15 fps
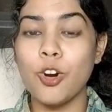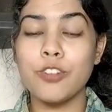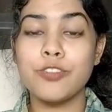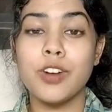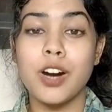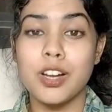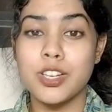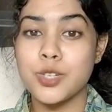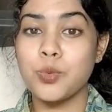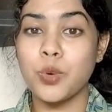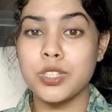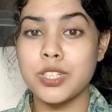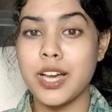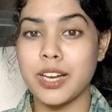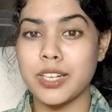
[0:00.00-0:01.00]
or for
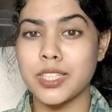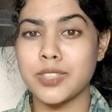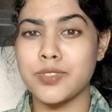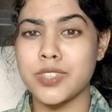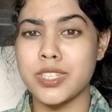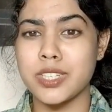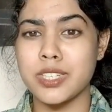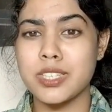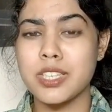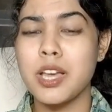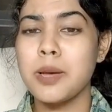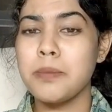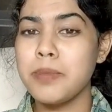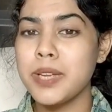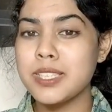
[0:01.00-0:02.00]
underwater activity,
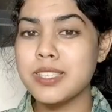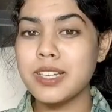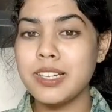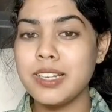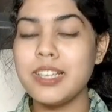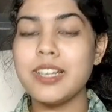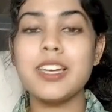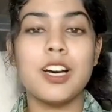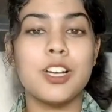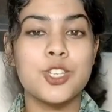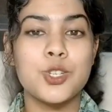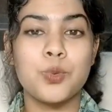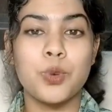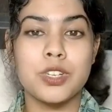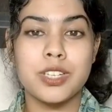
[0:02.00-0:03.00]
basically an
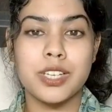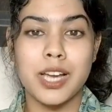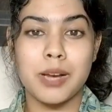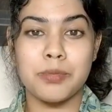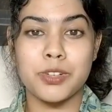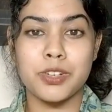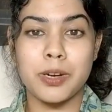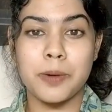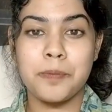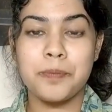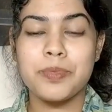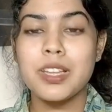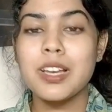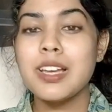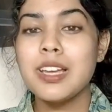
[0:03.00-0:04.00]
underwater camera.
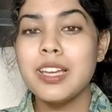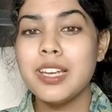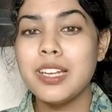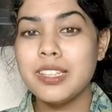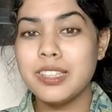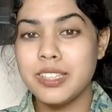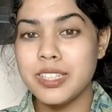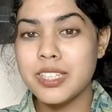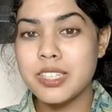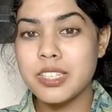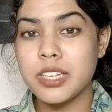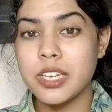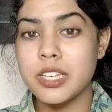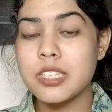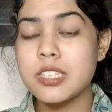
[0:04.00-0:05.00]
In this
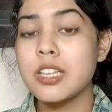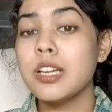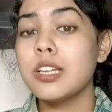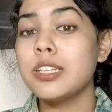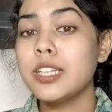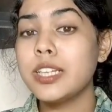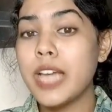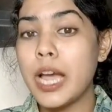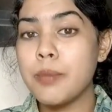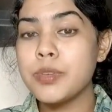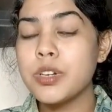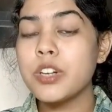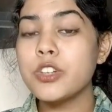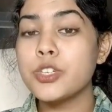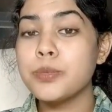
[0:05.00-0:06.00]
case, the
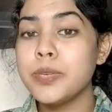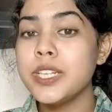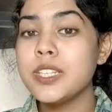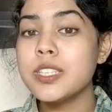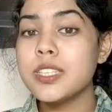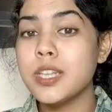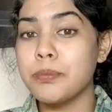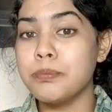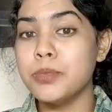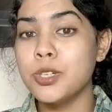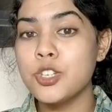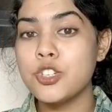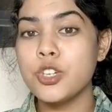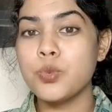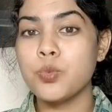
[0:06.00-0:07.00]
camera remains
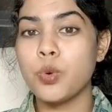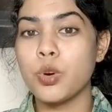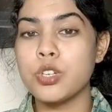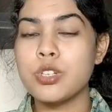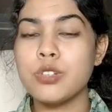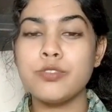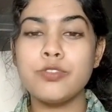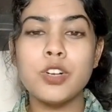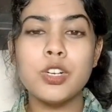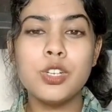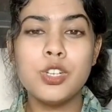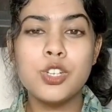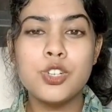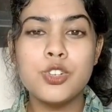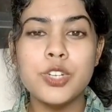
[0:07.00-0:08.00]
submerged in water
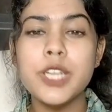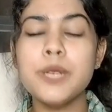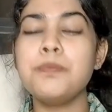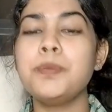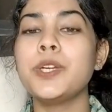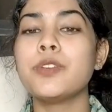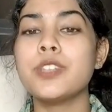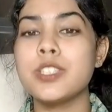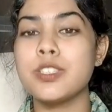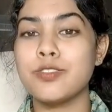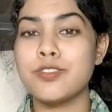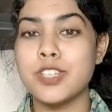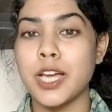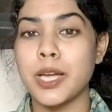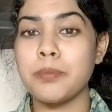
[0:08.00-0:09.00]
for great periods
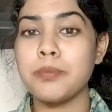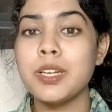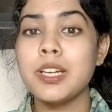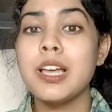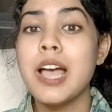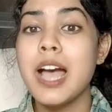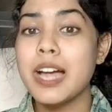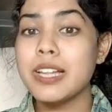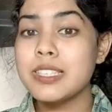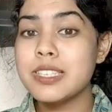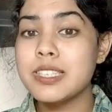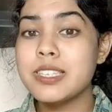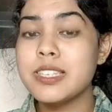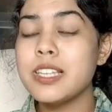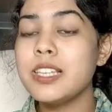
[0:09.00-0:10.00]
of time and
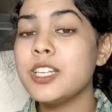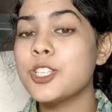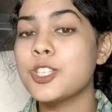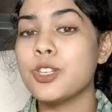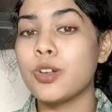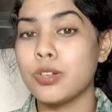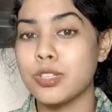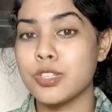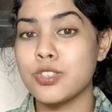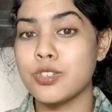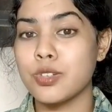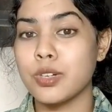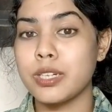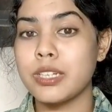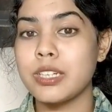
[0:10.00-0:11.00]
still is not
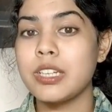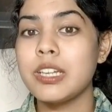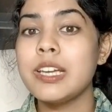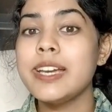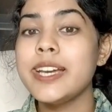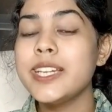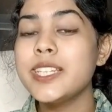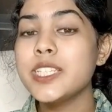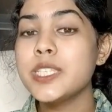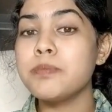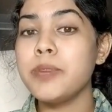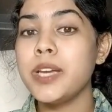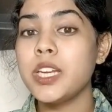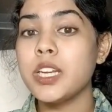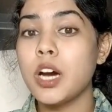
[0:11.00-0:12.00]
destroyed. It is
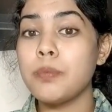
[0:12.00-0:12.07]
made